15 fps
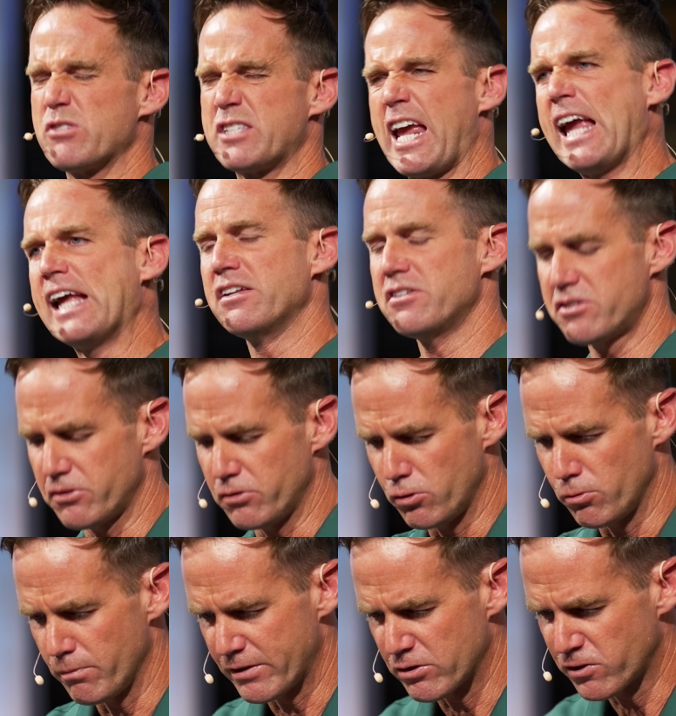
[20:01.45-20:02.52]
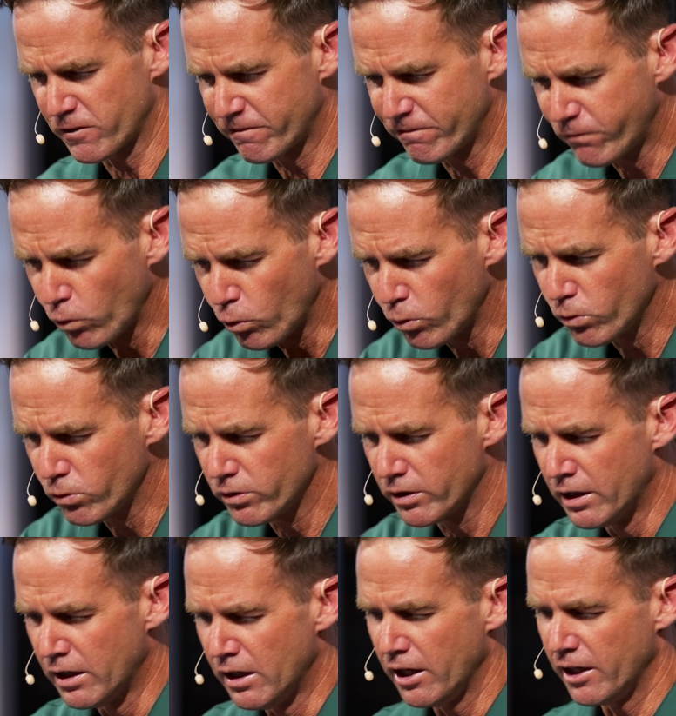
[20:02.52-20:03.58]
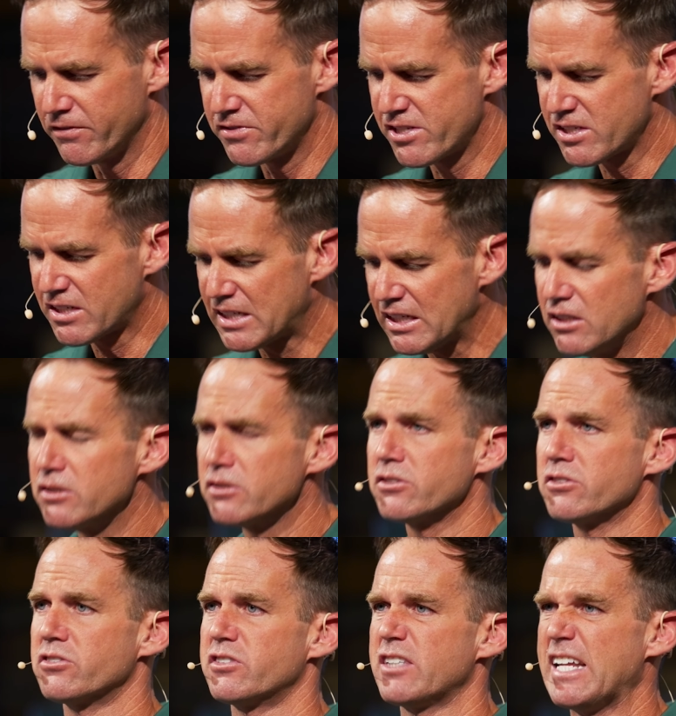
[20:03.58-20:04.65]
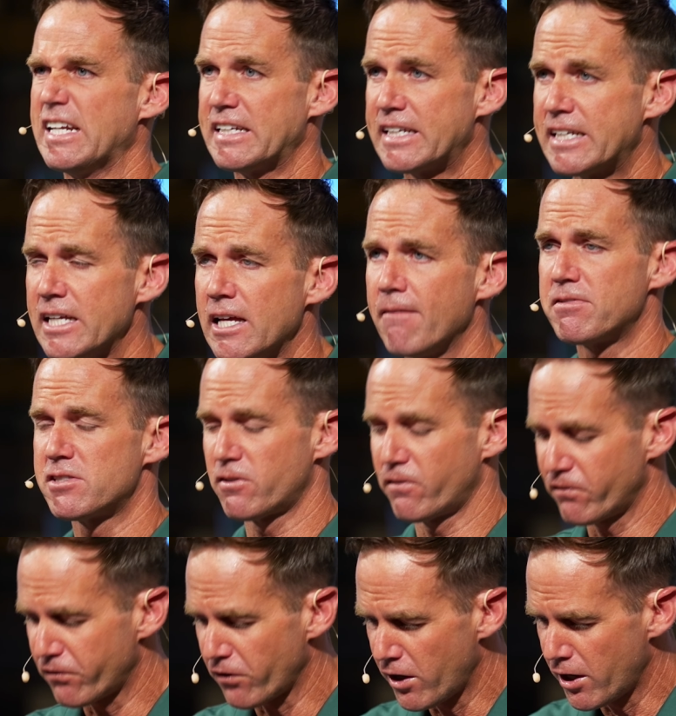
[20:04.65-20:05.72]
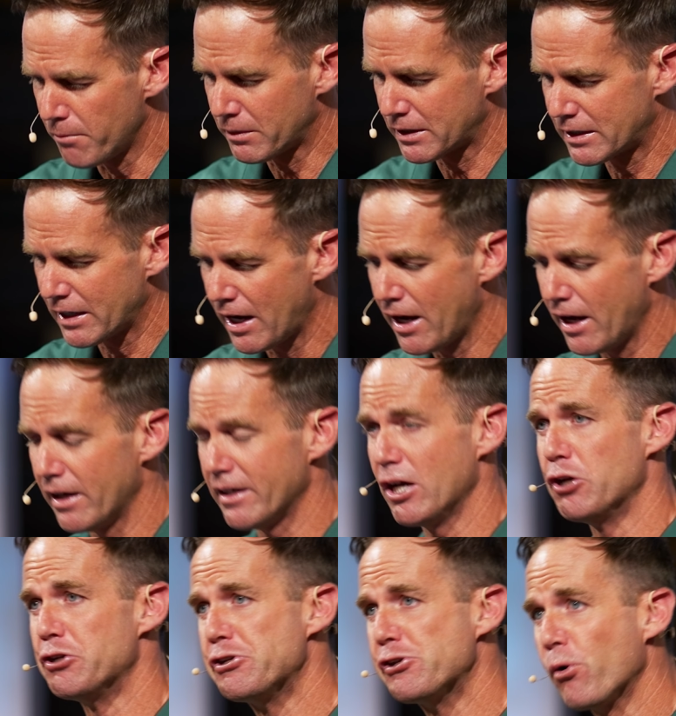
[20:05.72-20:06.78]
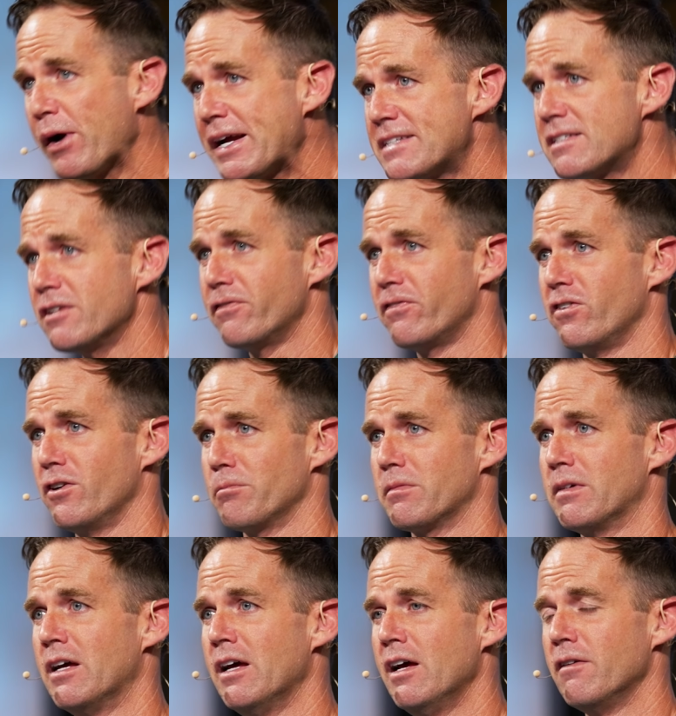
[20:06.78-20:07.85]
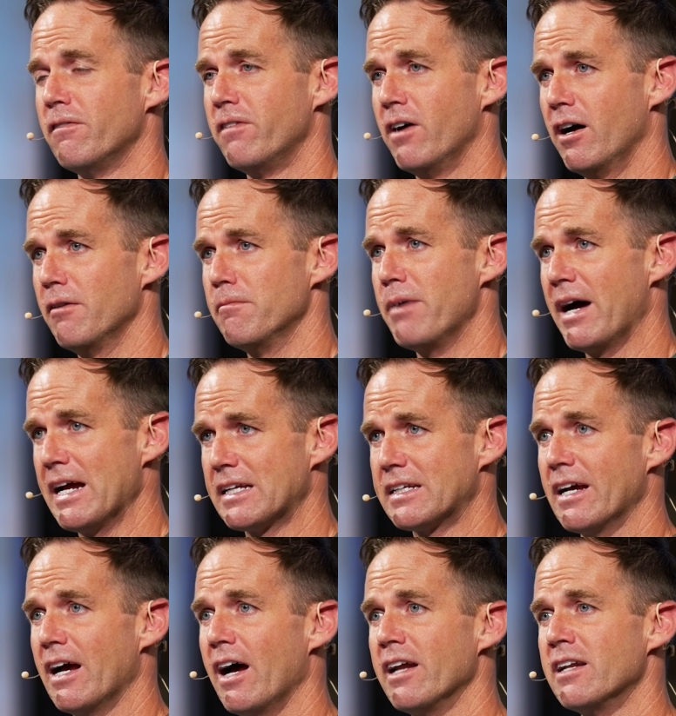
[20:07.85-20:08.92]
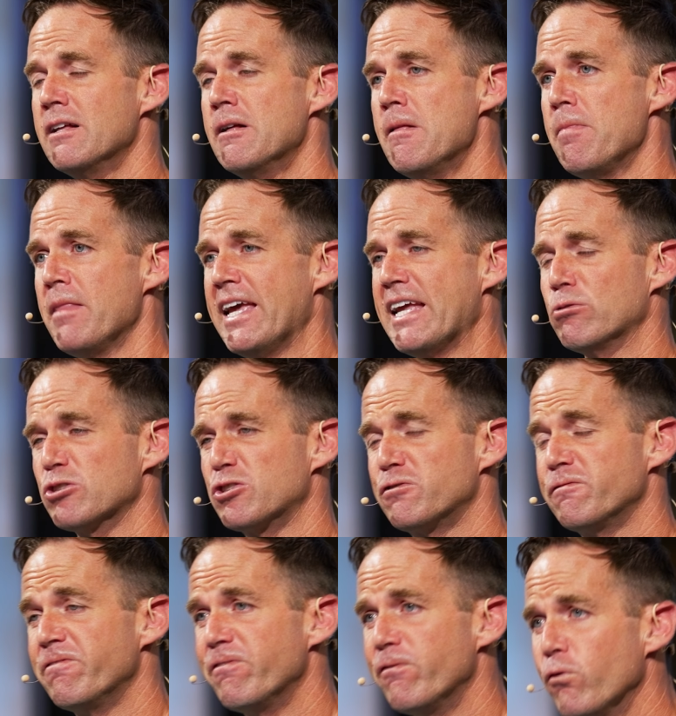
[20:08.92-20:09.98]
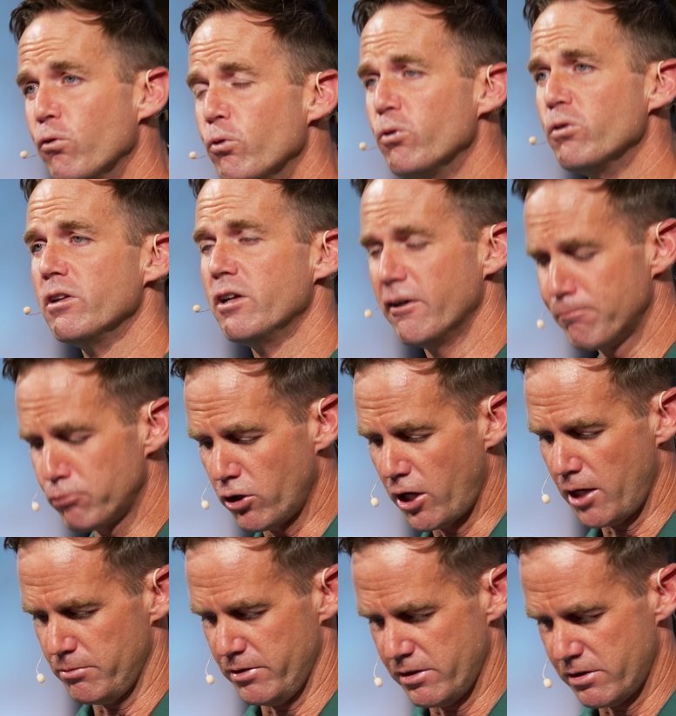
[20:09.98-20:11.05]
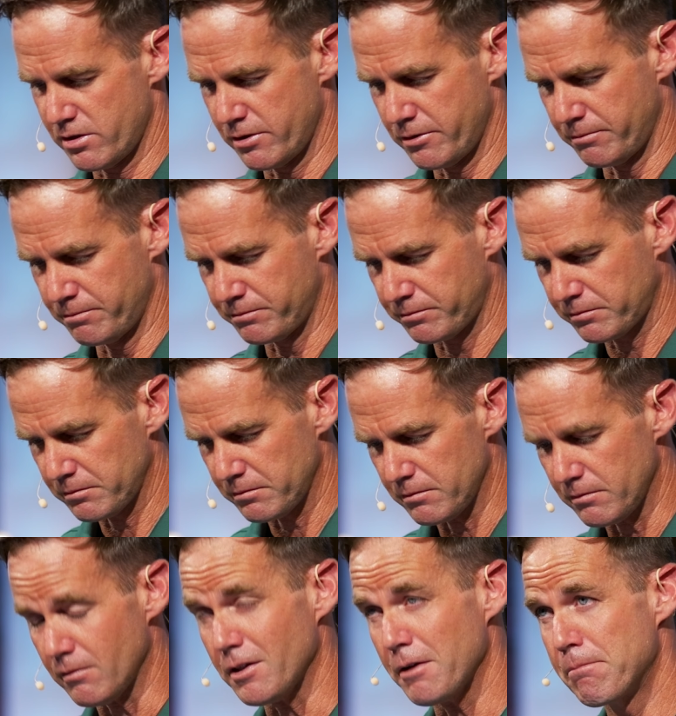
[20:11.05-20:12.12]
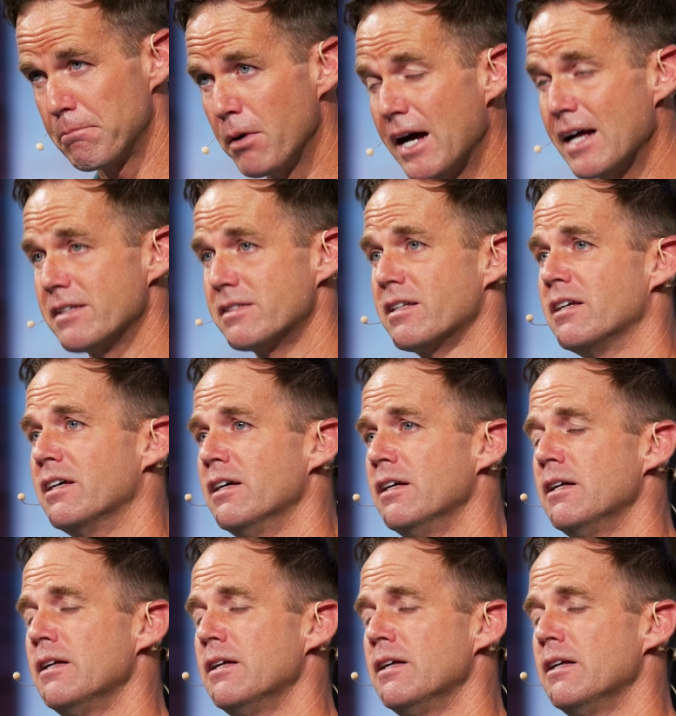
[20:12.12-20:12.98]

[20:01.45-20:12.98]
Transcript: he was handsome, he was full of skills and gifts from God, anointed from uh, by God. He was full of promise. But